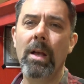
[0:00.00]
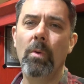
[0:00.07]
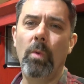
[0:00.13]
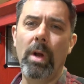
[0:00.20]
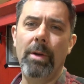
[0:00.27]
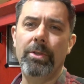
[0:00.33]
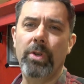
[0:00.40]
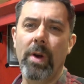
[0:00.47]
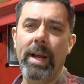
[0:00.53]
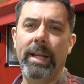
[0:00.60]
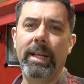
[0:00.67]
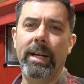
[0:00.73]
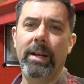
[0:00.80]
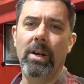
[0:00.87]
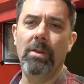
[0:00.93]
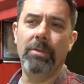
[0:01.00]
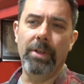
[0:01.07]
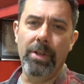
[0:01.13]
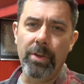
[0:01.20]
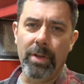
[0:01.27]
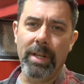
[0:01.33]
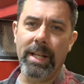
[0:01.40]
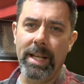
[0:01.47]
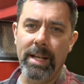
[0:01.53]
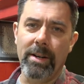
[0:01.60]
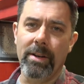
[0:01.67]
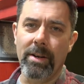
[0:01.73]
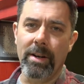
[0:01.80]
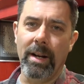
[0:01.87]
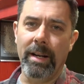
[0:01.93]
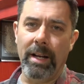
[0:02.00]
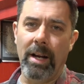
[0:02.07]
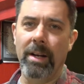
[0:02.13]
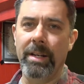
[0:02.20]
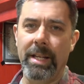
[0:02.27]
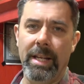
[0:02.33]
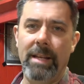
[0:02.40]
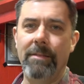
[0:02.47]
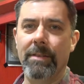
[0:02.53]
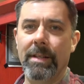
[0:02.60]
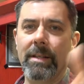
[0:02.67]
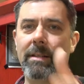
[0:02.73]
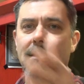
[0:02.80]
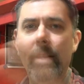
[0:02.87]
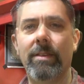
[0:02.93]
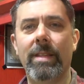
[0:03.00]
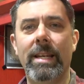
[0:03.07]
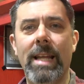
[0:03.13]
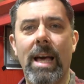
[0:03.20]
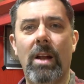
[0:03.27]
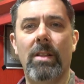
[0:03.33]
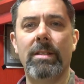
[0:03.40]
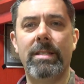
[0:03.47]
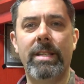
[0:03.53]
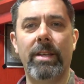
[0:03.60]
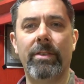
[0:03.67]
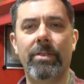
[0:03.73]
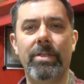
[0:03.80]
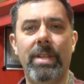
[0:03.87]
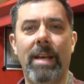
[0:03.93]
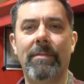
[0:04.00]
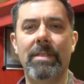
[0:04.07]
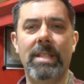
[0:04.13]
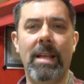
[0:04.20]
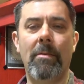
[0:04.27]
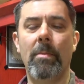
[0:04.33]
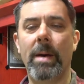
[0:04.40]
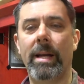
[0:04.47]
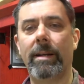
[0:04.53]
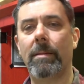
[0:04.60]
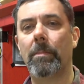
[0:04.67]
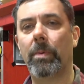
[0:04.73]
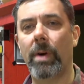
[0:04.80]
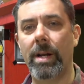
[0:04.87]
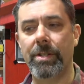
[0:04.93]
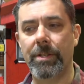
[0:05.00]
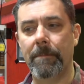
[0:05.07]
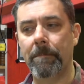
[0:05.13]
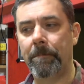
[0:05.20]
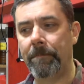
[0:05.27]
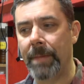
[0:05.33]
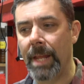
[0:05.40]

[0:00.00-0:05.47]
when I was cranking it over, you could hear an uneven, hear that not all the cylinders have the same amount of compression.